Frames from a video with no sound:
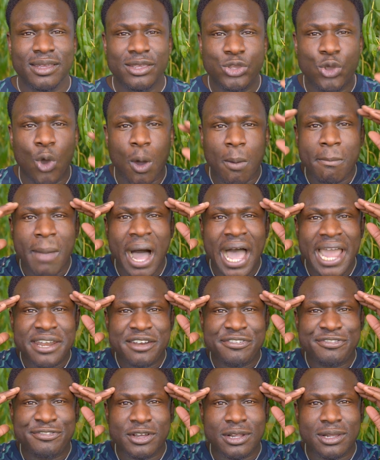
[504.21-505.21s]
you're
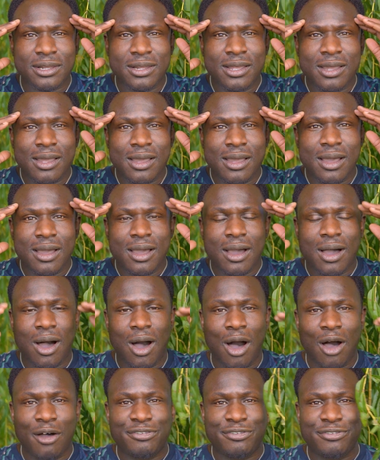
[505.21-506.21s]
mindful
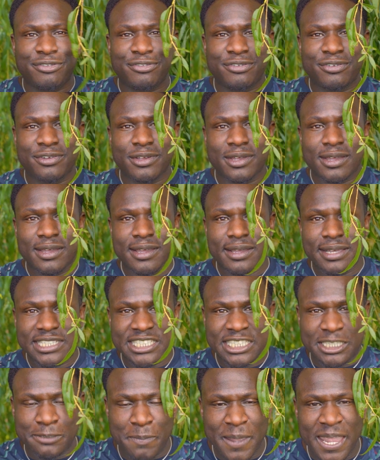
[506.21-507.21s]
of
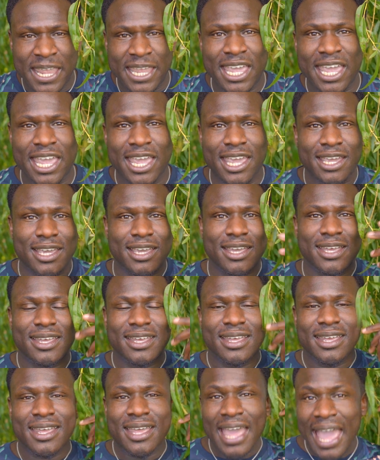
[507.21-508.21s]
speaking
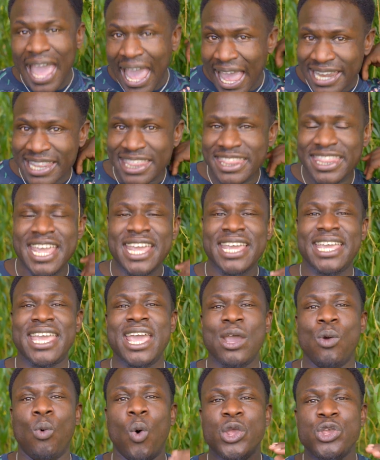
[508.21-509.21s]
and
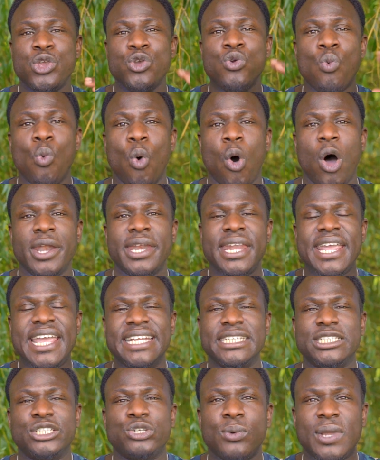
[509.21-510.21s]
thinking what you want
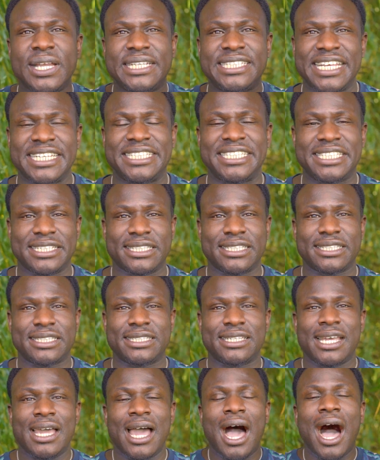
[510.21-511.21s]
into
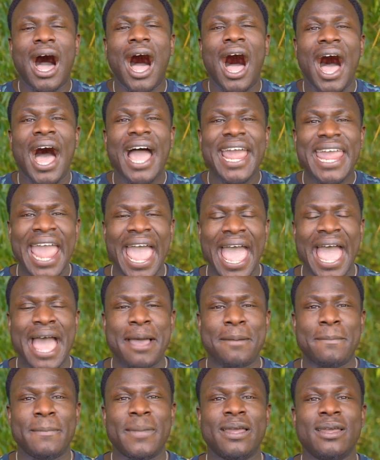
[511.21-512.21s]
existence. I
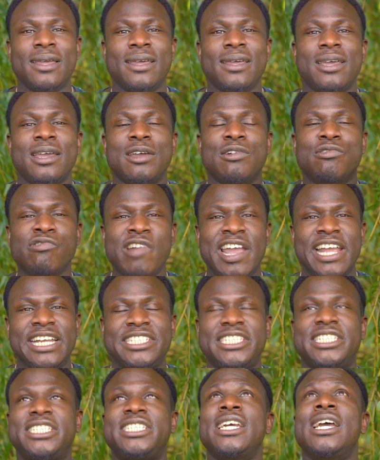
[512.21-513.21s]
am
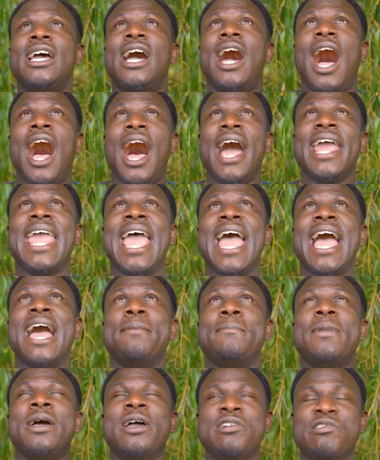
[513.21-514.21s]
rich. I
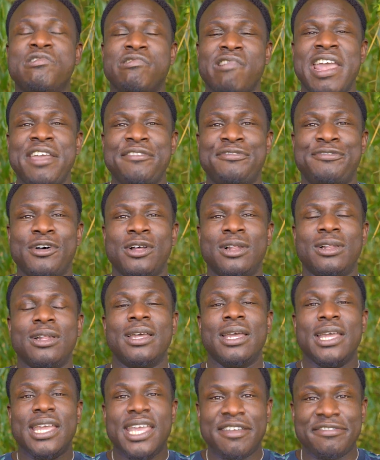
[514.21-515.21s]
am grateful.
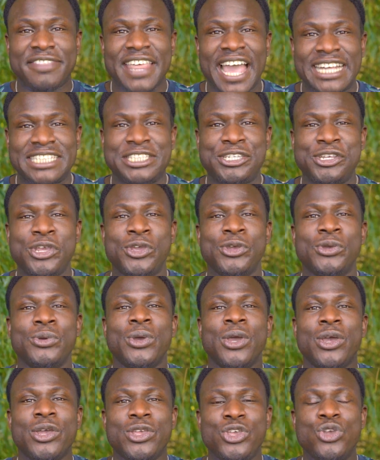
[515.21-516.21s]
If that's you,
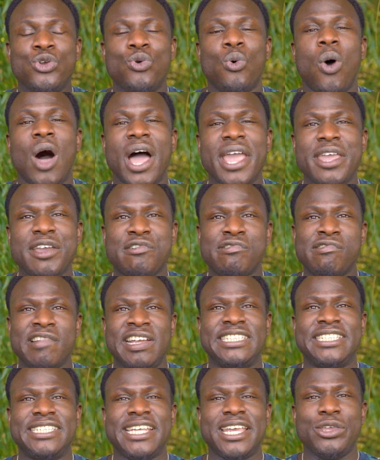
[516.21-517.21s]
you are
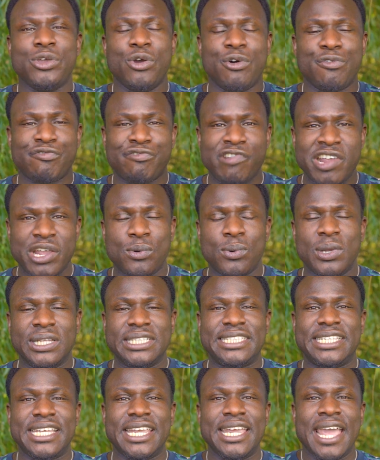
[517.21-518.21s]
increasing your
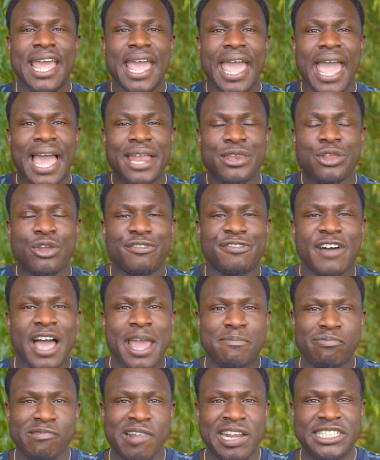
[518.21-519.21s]
frequency and your
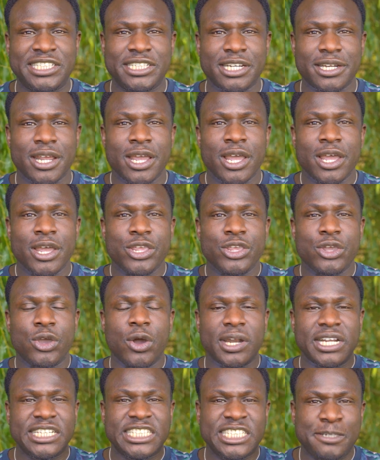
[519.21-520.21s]
vibration. You
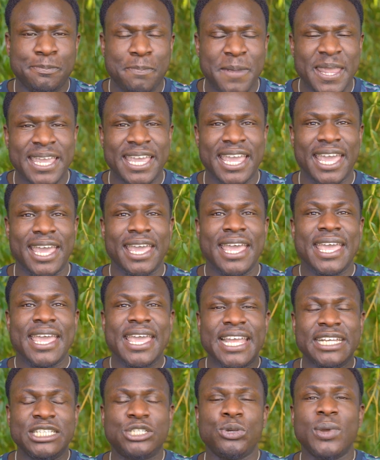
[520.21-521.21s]
got to speak it
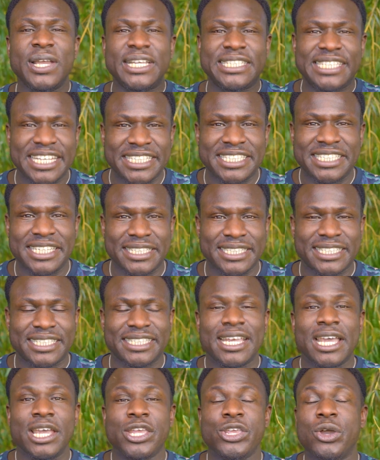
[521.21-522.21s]
into
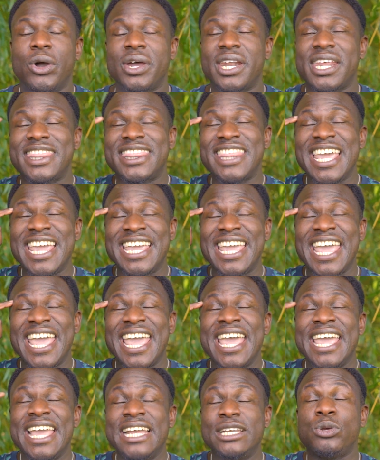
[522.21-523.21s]
existence. You got to think
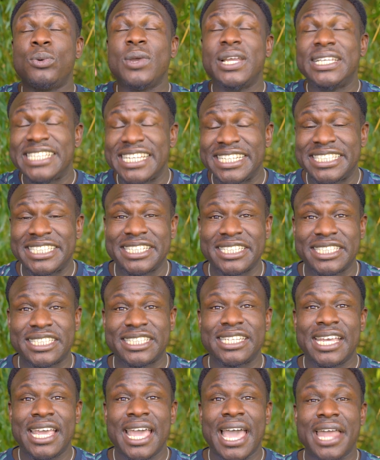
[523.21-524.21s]
it into
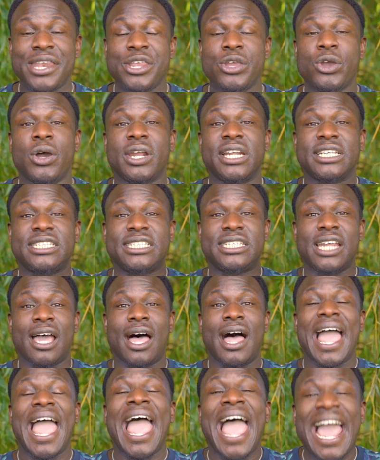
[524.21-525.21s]
existence. And you got to
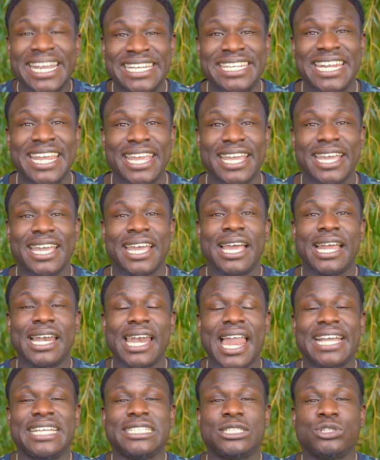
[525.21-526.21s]
start acting
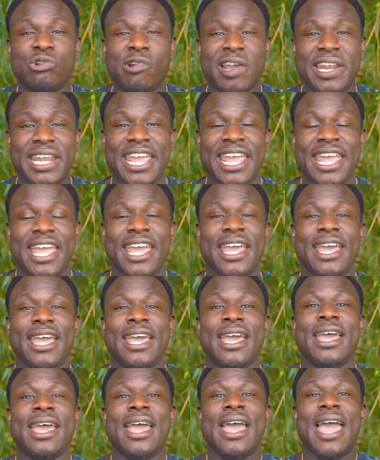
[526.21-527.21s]
like it's already here
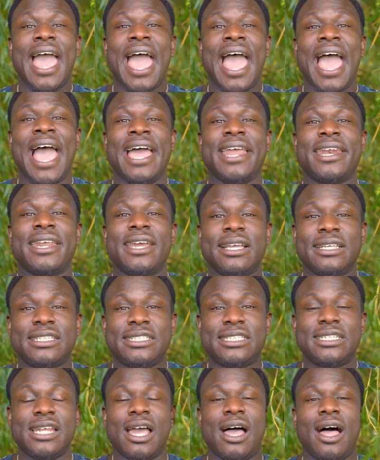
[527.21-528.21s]
and
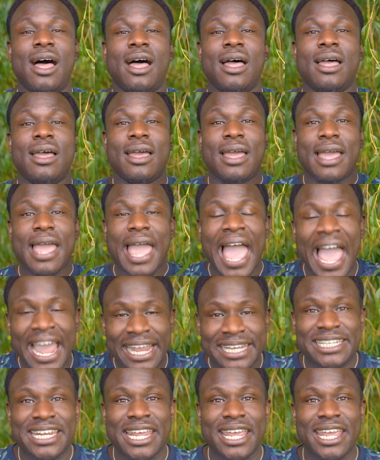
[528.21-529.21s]
start
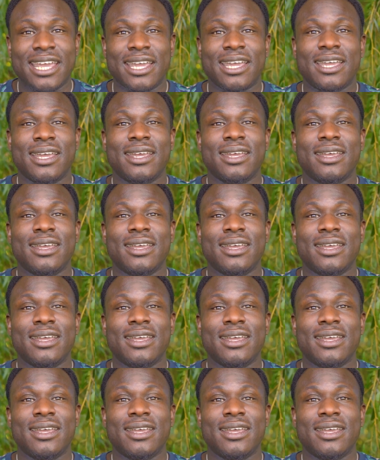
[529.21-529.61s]
acting.